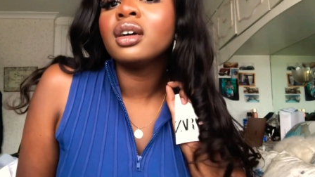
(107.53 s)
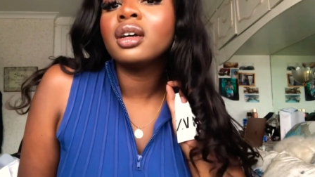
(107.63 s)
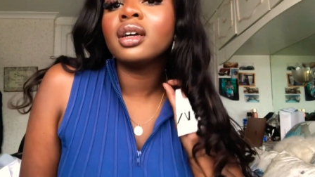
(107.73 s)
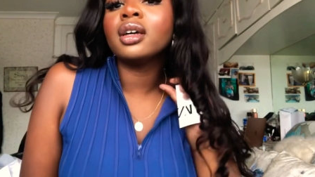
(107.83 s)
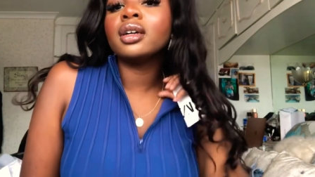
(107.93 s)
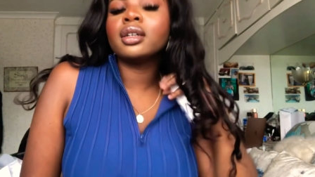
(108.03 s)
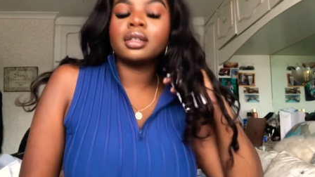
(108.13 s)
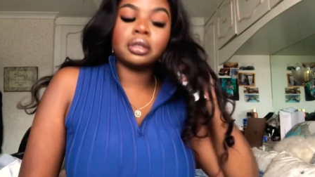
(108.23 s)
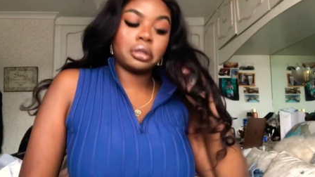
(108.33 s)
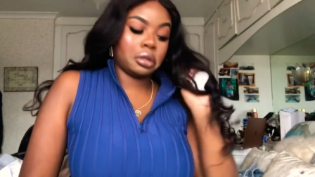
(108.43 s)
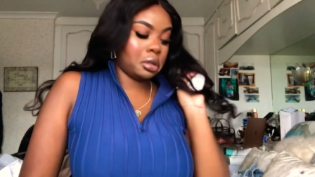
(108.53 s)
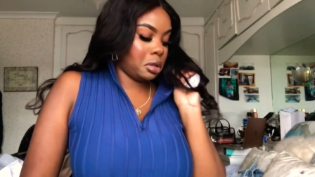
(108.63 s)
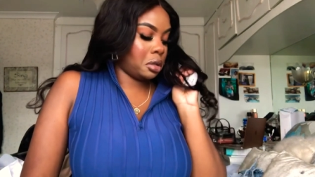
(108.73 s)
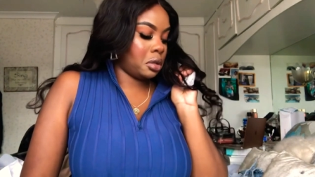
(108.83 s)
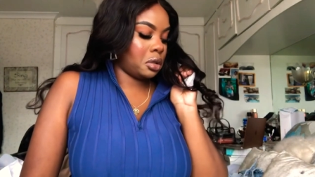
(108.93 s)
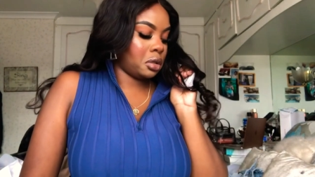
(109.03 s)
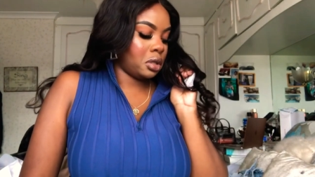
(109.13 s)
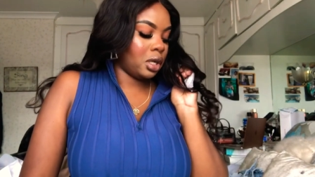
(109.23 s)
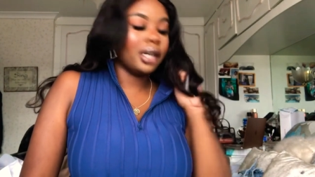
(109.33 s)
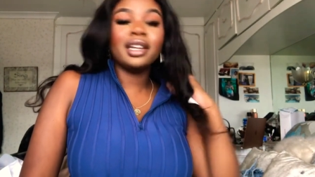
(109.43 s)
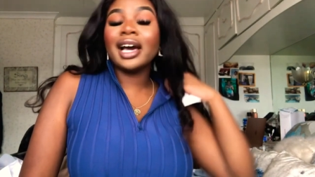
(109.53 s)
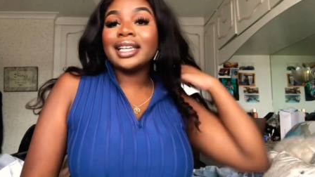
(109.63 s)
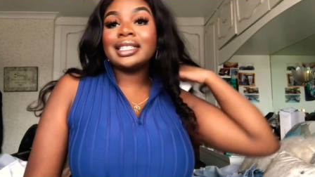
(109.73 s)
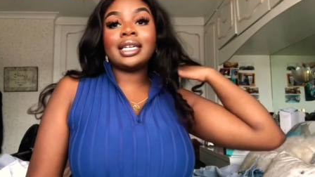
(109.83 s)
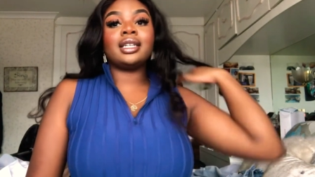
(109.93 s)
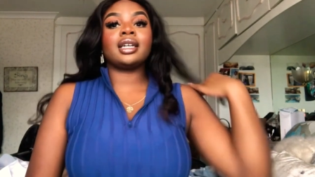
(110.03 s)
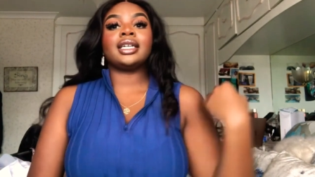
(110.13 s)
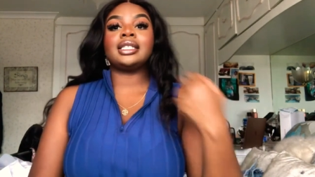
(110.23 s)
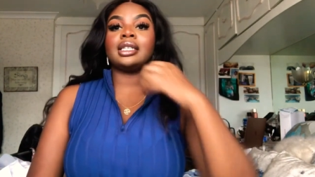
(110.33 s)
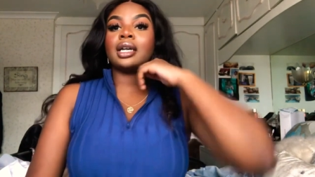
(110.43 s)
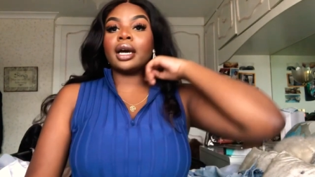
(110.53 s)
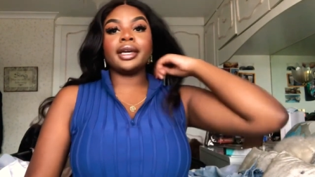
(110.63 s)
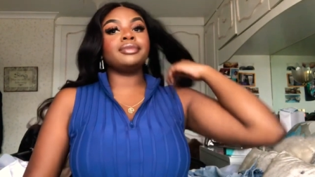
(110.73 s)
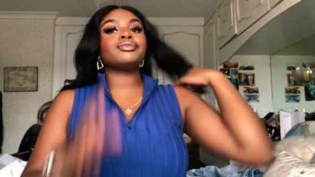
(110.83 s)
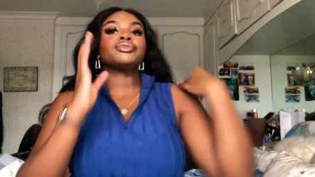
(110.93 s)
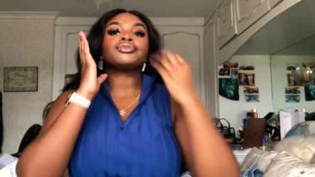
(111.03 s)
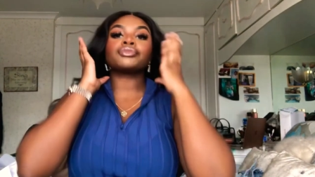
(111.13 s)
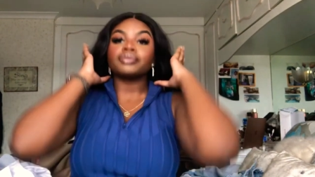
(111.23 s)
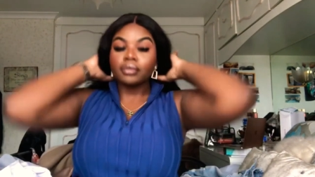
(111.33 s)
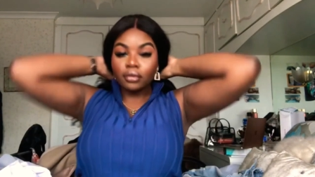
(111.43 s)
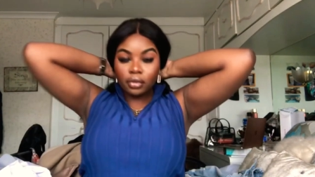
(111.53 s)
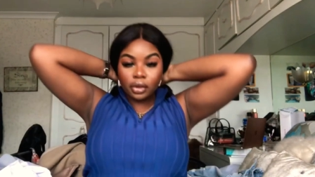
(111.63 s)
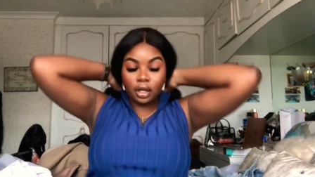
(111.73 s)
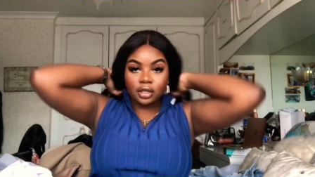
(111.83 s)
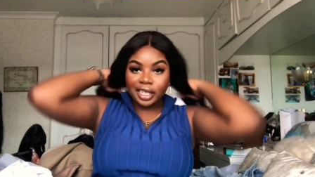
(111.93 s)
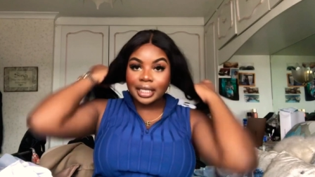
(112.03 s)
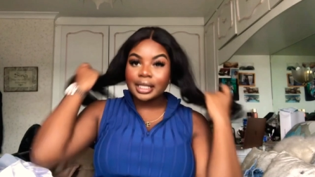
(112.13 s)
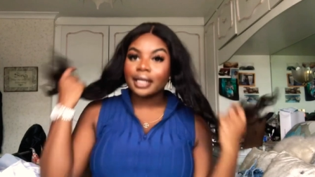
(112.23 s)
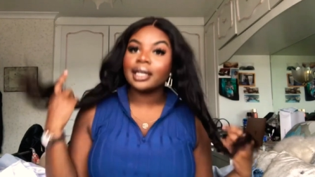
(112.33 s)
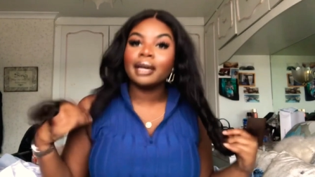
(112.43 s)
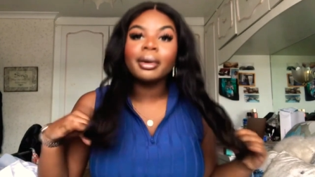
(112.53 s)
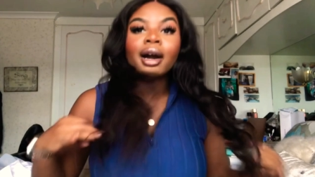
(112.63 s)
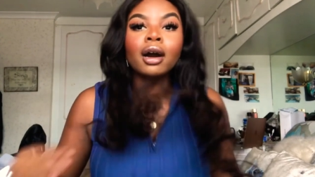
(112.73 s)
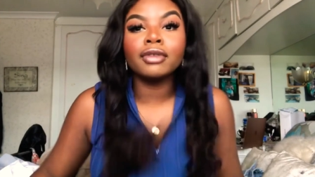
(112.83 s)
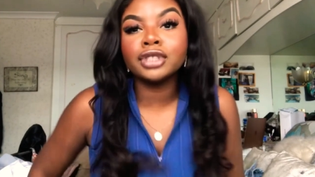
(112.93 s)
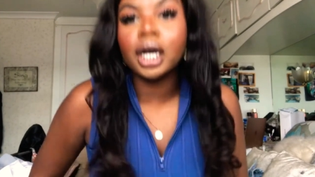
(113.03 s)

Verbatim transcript: uh 19.99 so I need to take the label out after.